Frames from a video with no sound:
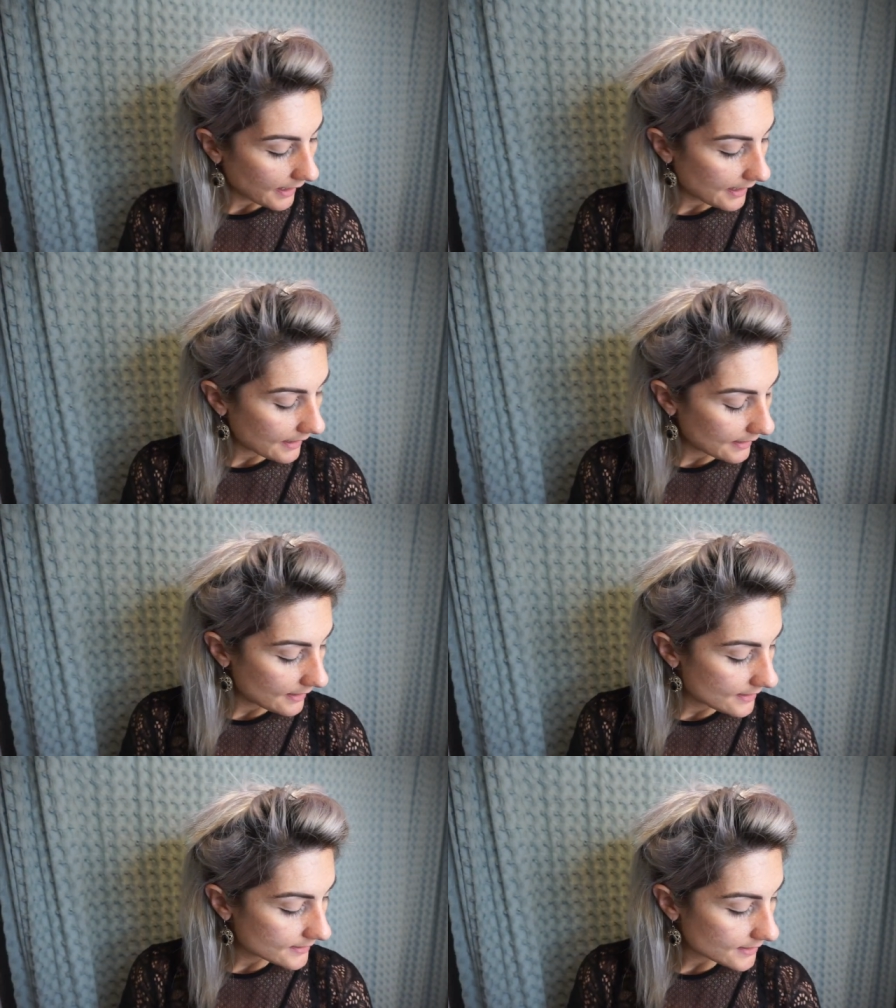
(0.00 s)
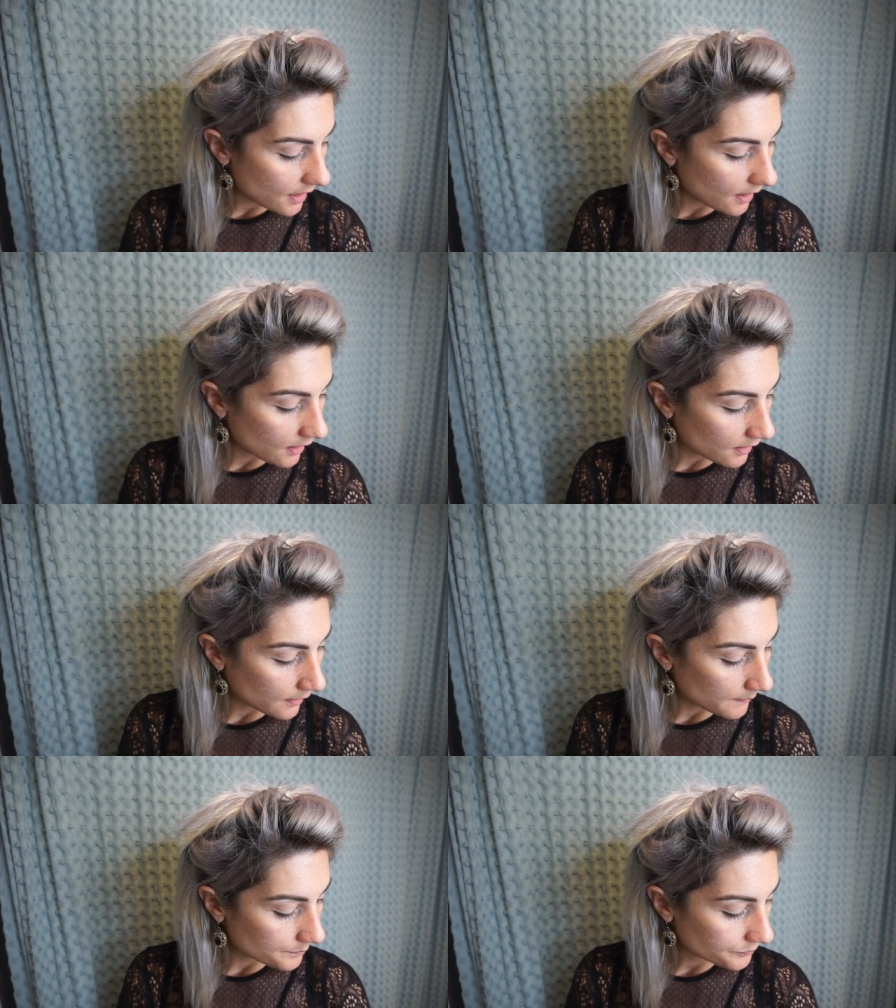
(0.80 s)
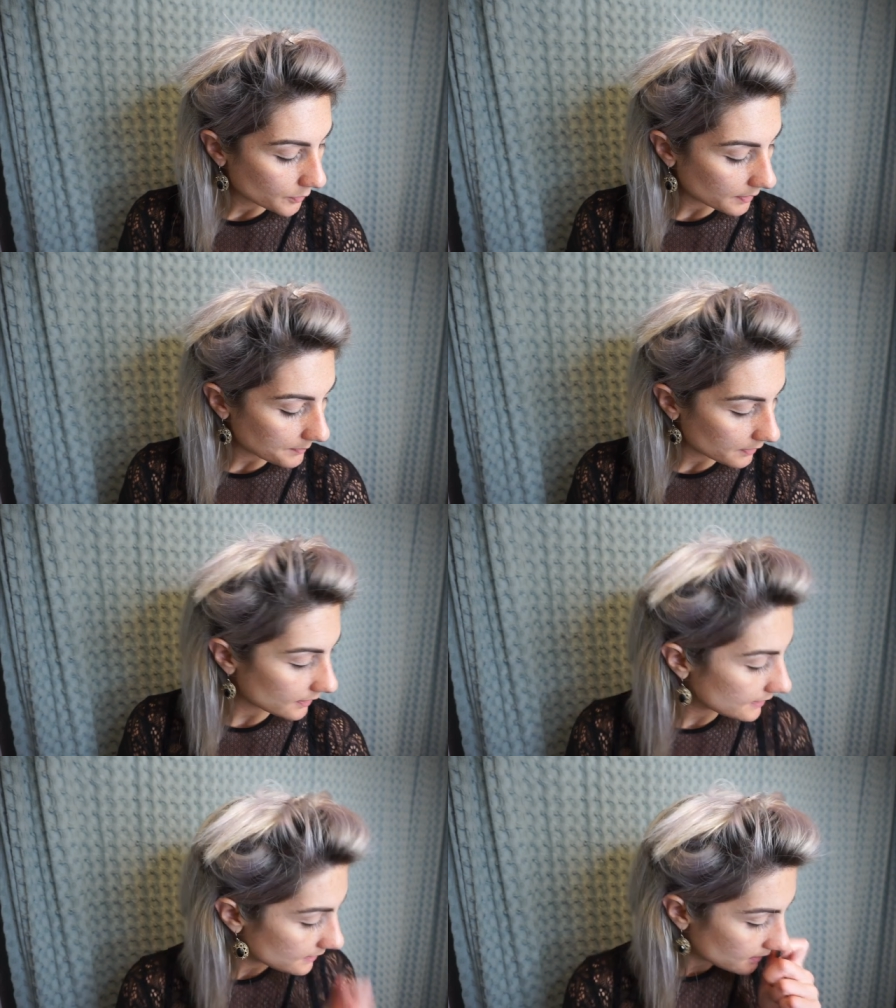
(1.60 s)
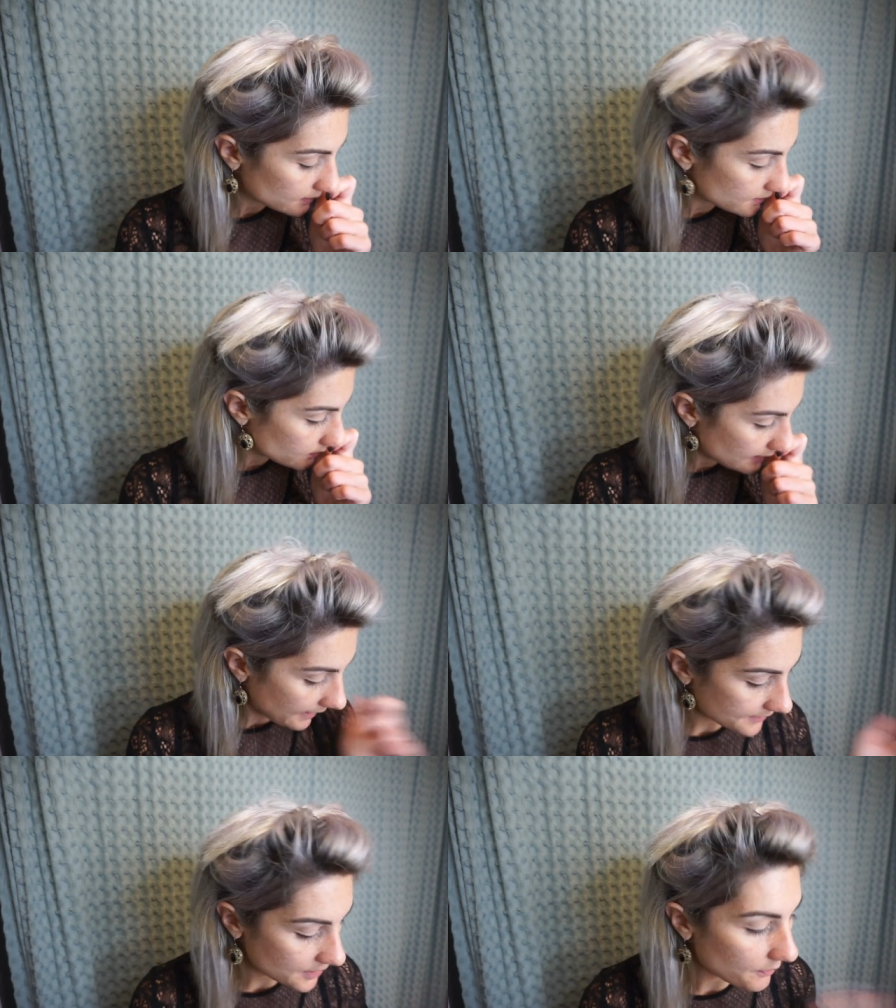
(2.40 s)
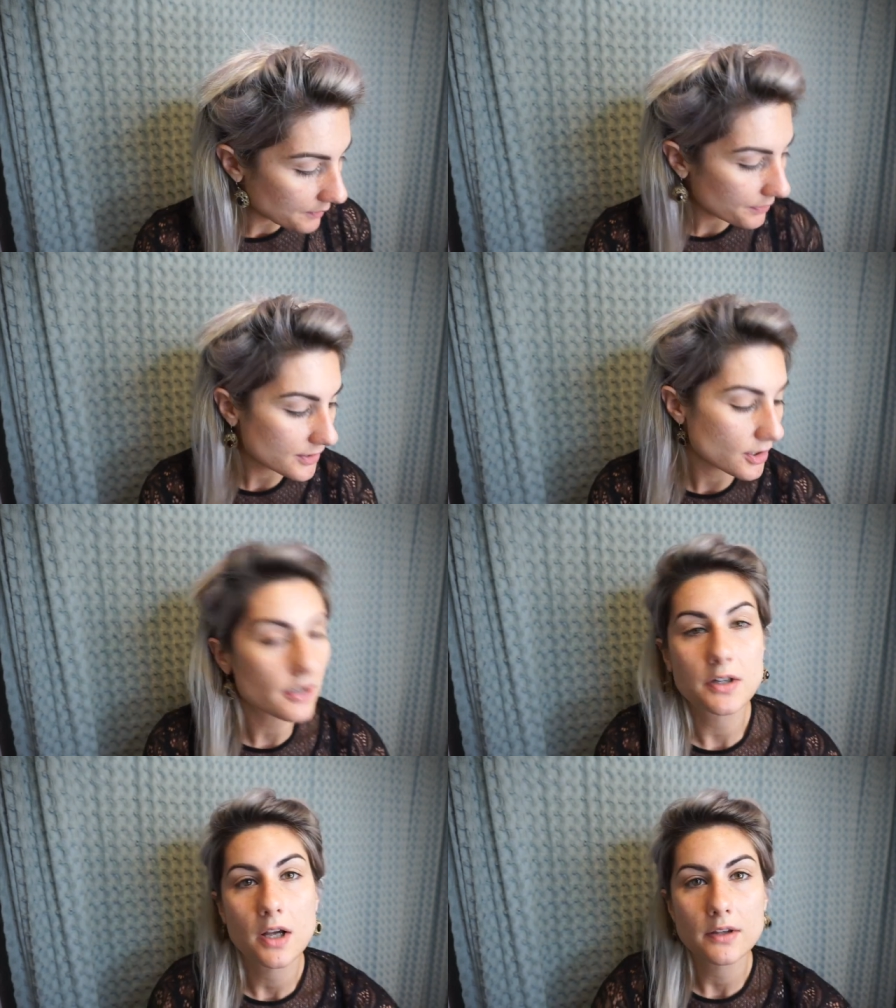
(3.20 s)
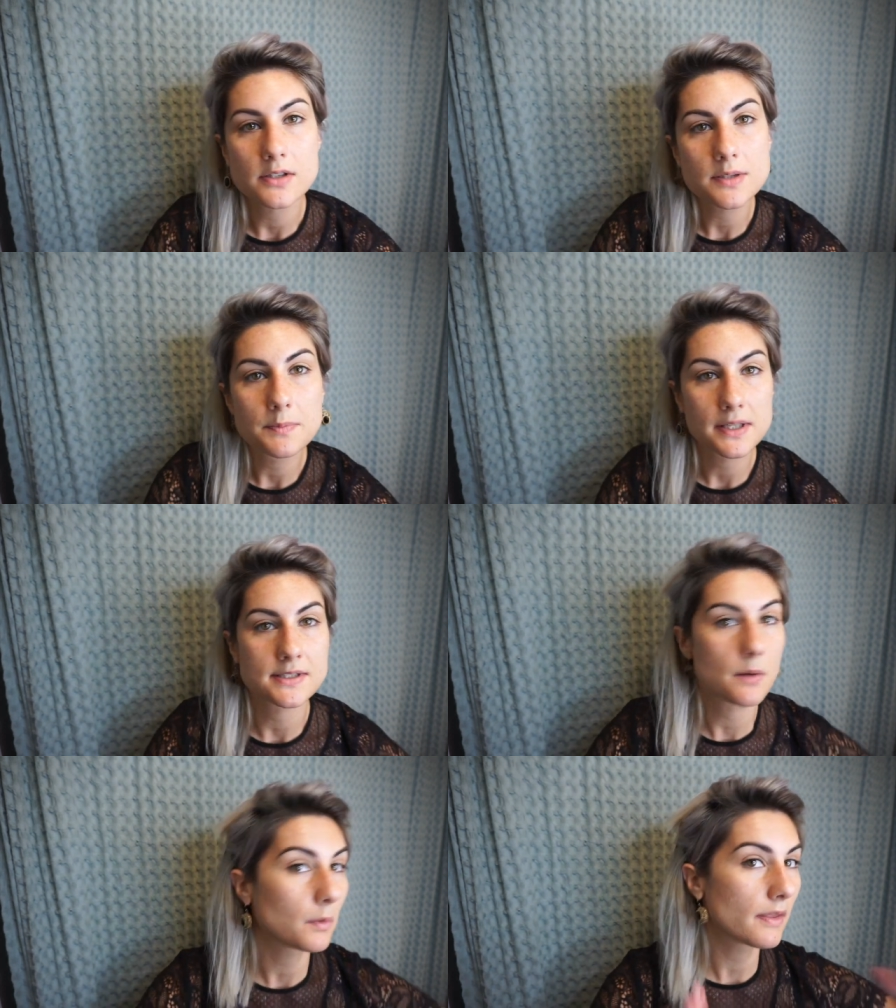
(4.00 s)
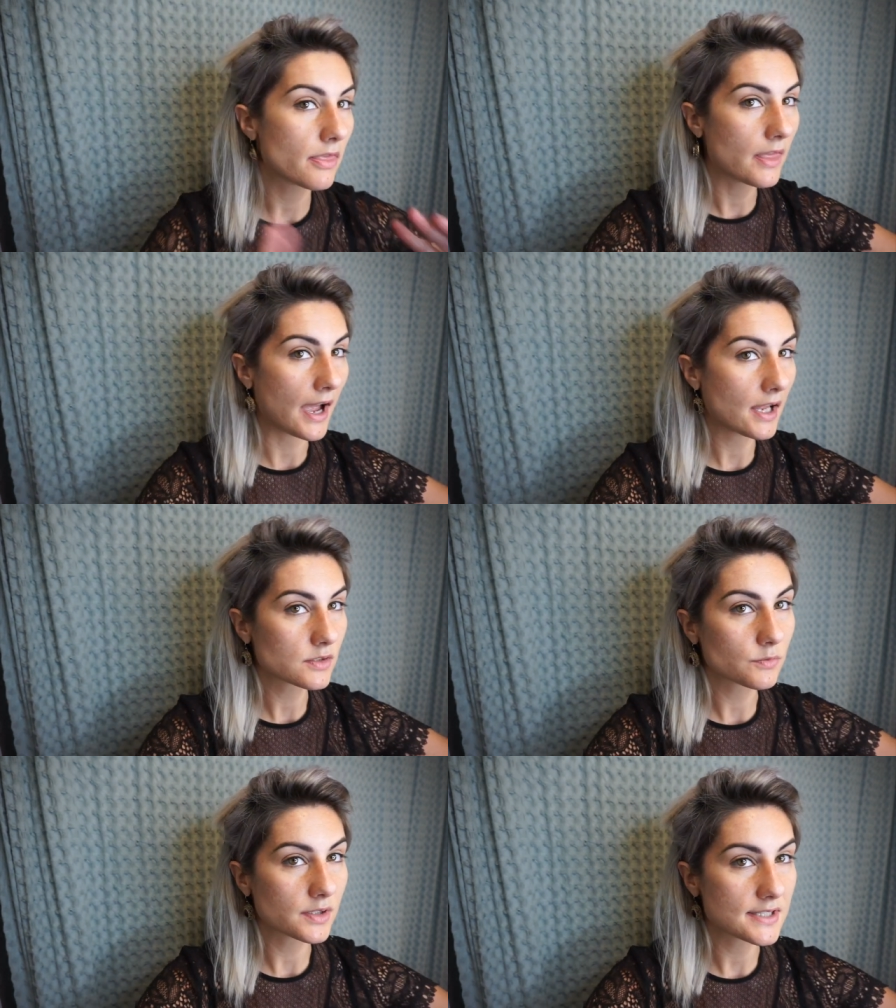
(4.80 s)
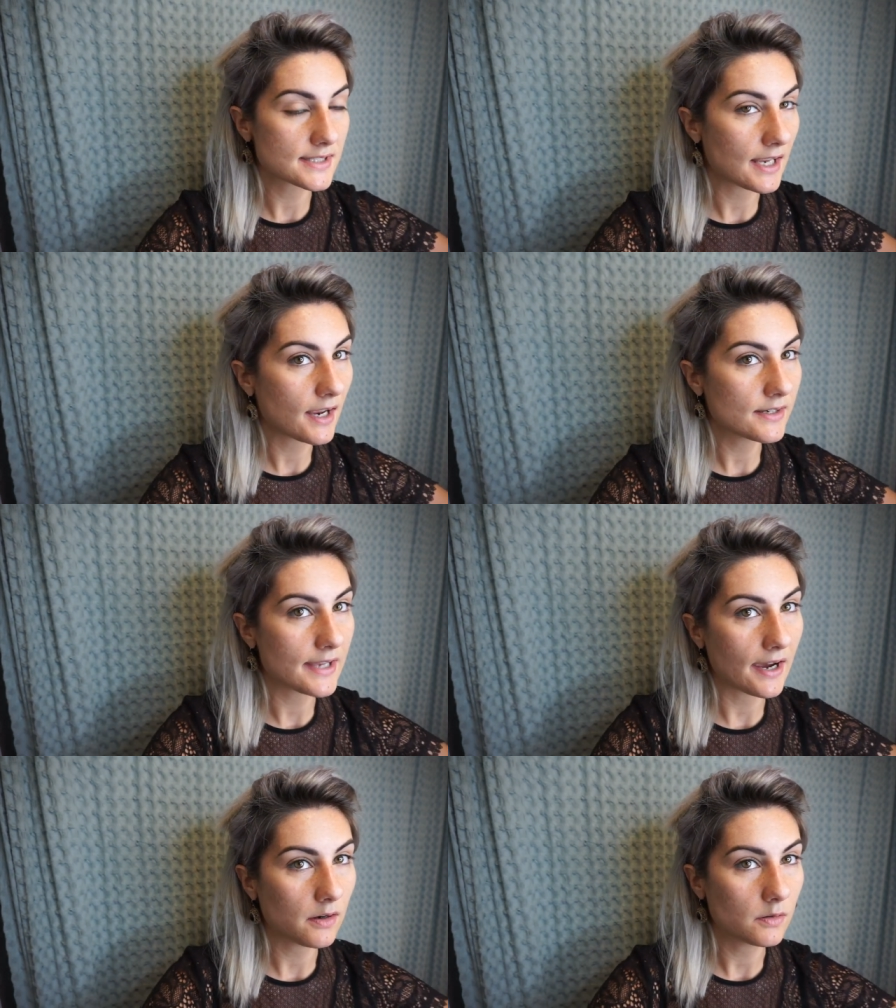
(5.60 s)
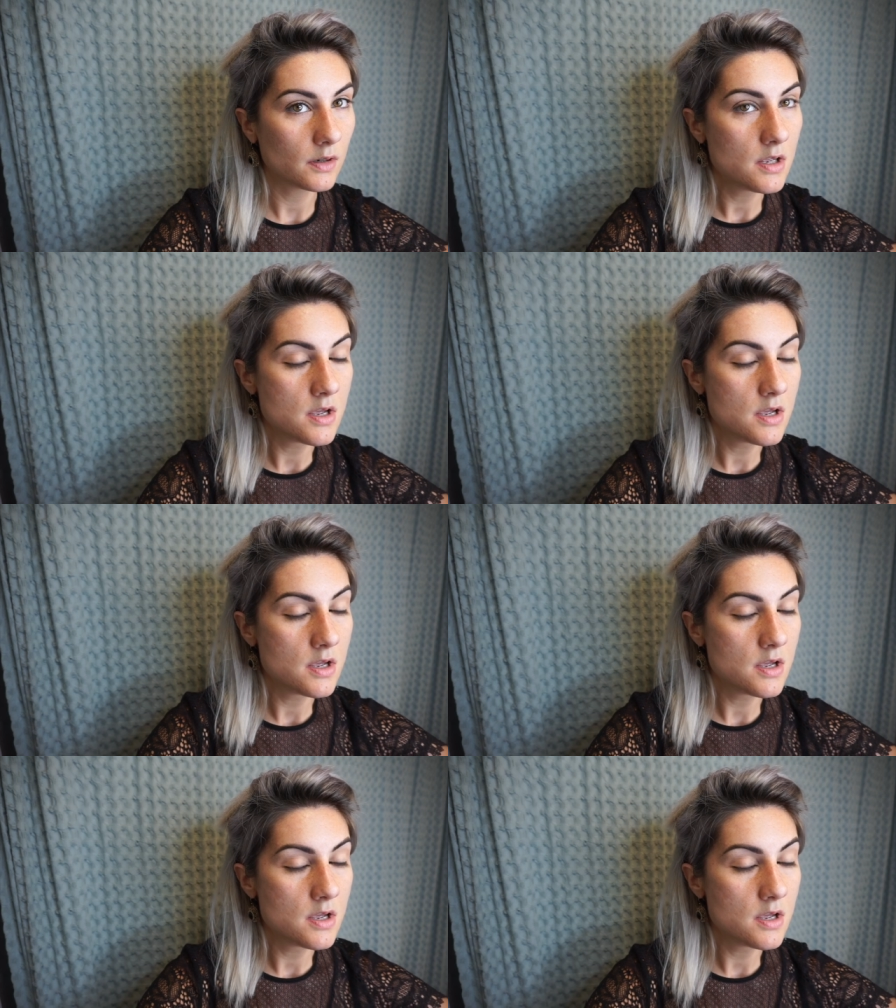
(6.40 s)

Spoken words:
and what I'm going to do now is go in with the darker colors, because I want that to really stand out,